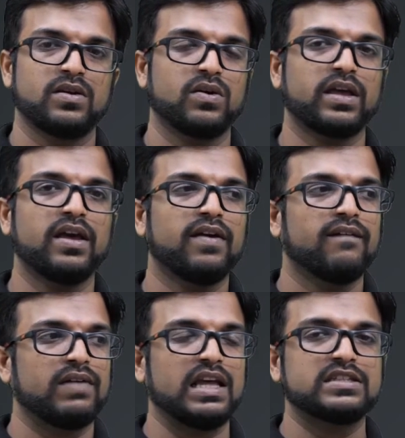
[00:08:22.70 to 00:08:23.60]
Okay?
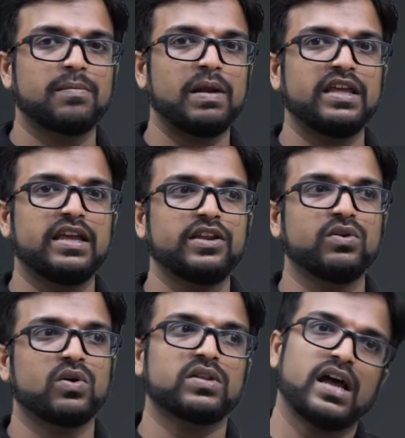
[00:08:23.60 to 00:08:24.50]
When I am supplying heat, you
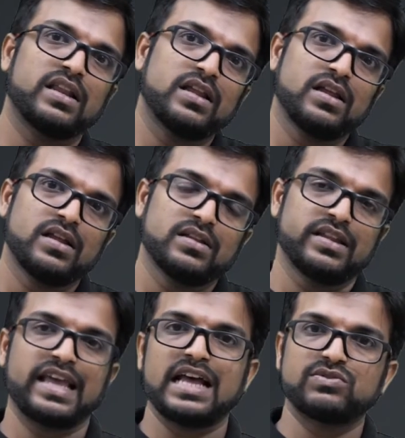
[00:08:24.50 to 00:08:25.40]
know that
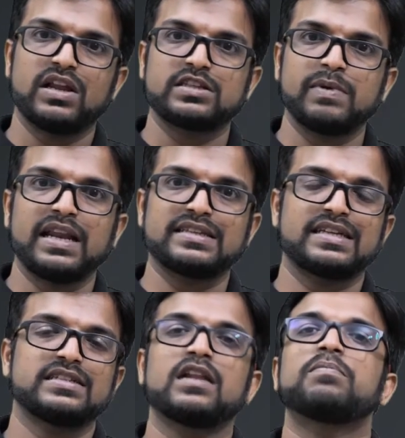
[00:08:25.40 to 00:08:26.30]
the gas will expand, as a
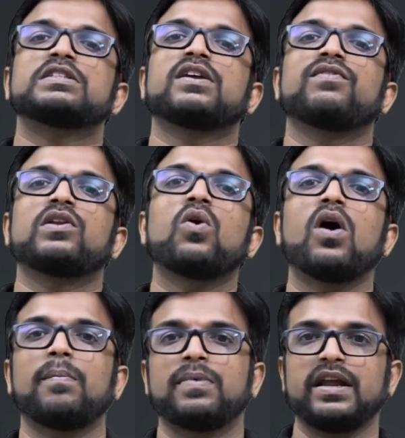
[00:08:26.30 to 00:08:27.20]
result piston will go
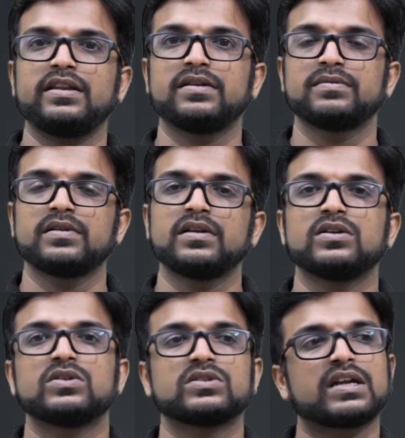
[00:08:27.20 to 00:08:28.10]
up, right?
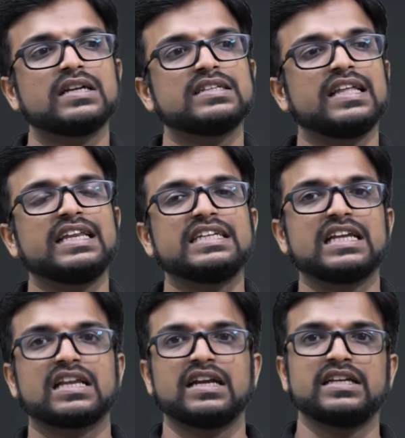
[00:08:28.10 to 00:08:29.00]
So consider the
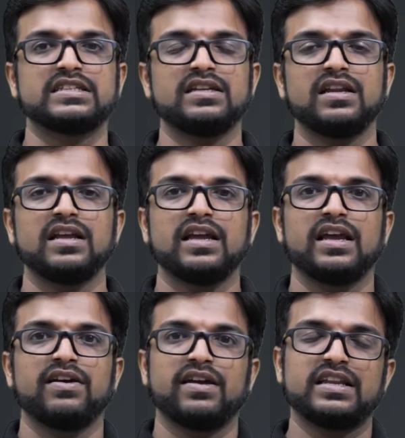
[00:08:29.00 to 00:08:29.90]
initial condition.
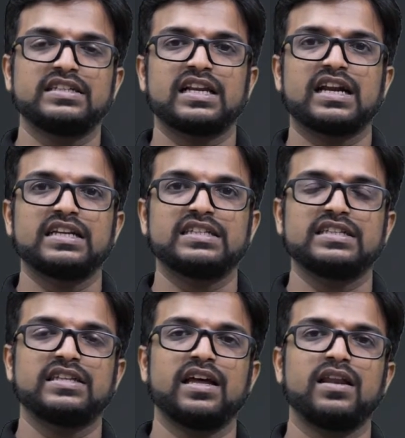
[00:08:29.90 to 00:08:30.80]
Initial condition
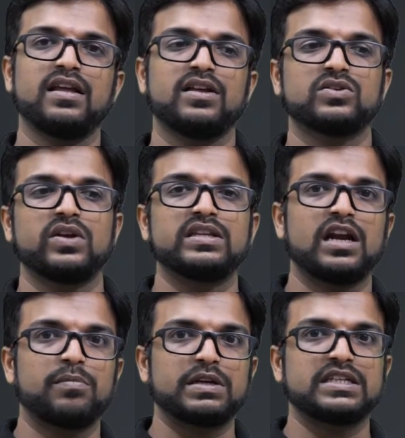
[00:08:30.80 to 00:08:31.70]
is there. So
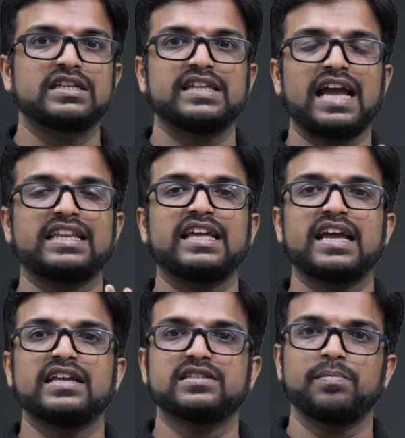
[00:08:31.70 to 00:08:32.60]
internal pressure is acting
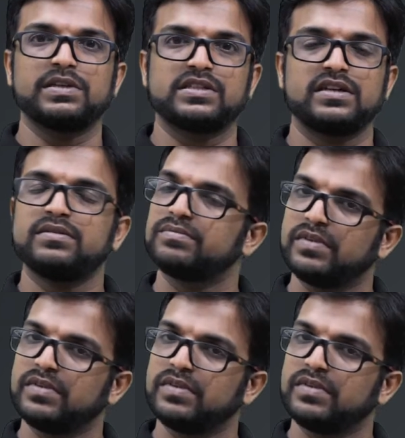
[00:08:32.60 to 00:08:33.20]
against the piston.